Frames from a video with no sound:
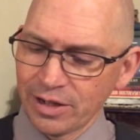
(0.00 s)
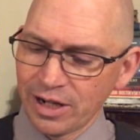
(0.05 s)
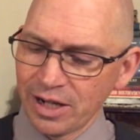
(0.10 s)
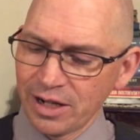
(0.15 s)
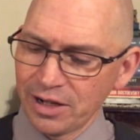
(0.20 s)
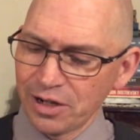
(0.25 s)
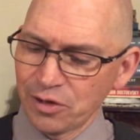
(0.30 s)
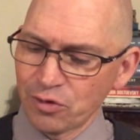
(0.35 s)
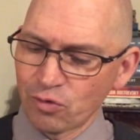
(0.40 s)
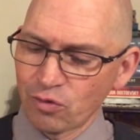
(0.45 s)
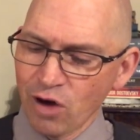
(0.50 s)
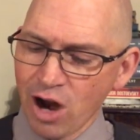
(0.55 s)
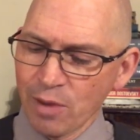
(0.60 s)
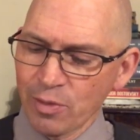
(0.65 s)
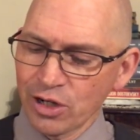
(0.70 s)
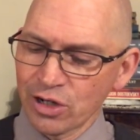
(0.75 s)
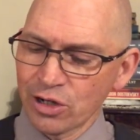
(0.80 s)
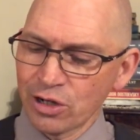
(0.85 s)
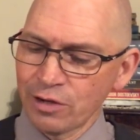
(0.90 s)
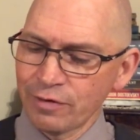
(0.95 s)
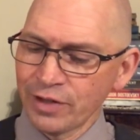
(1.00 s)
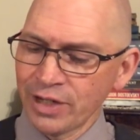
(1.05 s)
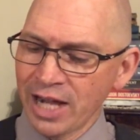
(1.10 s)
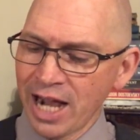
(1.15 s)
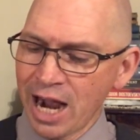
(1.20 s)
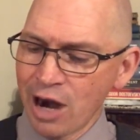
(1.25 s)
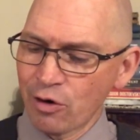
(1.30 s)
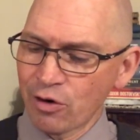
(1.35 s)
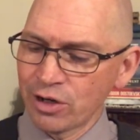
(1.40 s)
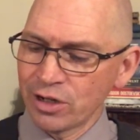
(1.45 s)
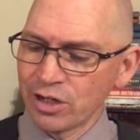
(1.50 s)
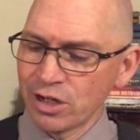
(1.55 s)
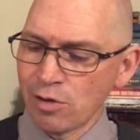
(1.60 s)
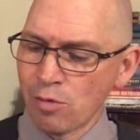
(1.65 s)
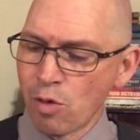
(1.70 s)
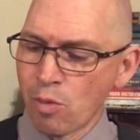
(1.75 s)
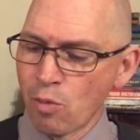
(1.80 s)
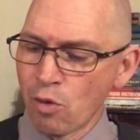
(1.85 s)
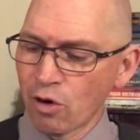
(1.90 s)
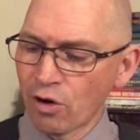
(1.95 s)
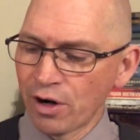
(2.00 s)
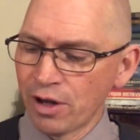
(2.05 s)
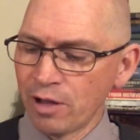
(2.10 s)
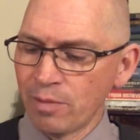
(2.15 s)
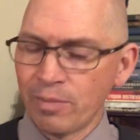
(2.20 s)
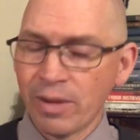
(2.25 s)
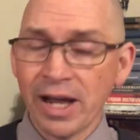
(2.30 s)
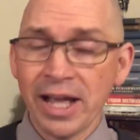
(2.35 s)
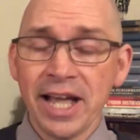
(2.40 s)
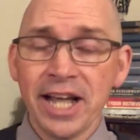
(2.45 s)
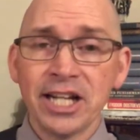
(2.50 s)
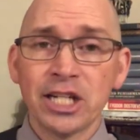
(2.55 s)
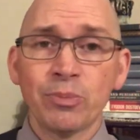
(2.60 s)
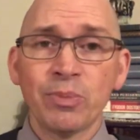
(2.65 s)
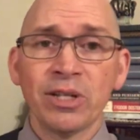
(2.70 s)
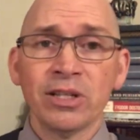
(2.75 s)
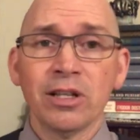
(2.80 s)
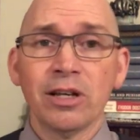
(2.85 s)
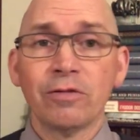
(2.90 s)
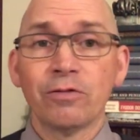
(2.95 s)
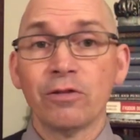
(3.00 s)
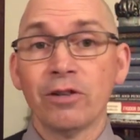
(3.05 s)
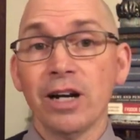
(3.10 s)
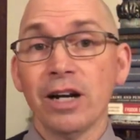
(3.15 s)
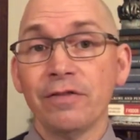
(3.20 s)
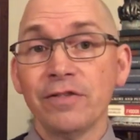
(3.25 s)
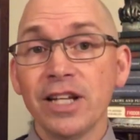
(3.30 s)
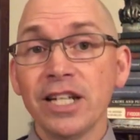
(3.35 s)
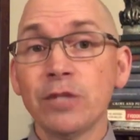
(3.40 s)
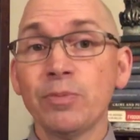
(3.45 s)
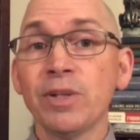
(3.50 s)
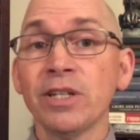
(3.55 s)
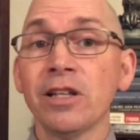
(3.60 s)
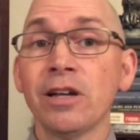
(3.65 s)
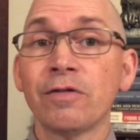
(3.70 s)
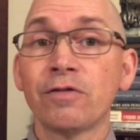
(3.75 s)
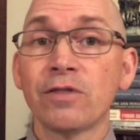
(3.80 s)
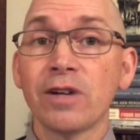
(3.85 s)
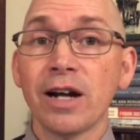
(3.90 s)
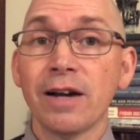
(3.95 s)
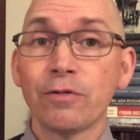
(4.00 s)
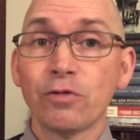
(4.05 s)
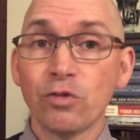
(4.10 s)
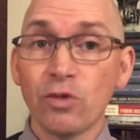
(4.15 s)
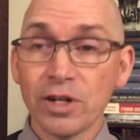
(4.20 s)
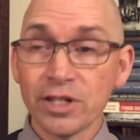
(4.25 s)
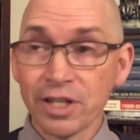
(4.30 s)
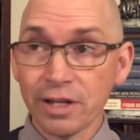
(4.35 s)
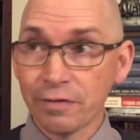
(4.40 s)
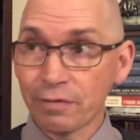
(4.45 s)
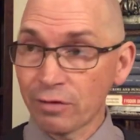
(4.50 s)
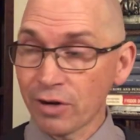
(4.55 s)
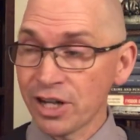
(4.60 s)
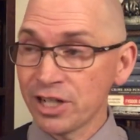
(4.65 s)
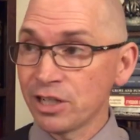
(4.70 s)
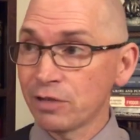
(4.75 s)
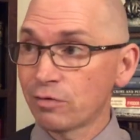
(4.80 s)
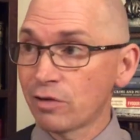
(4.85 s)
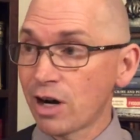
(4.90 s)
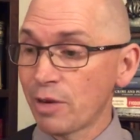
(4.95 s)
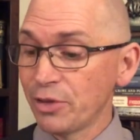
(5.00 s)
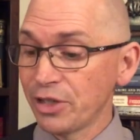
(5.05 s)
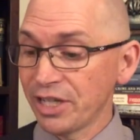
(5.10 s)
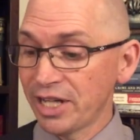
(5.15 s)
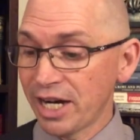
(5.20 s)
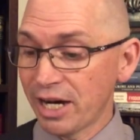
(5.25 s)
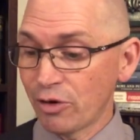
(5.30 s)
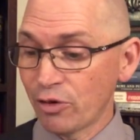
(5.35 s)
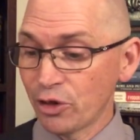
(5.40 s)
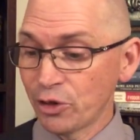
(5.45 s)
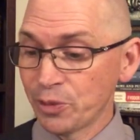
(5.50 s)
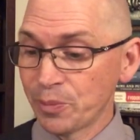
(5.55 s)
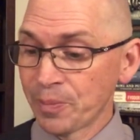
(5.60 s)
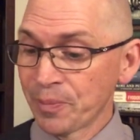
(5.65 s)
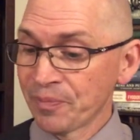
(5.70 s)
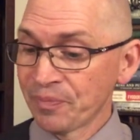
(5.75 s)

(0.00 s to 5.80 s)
uh, Robert Ervin Howard, A Memoriam by H.P. Lovecraft. H.P. Lovecraft was a friend of Robert E. Howard.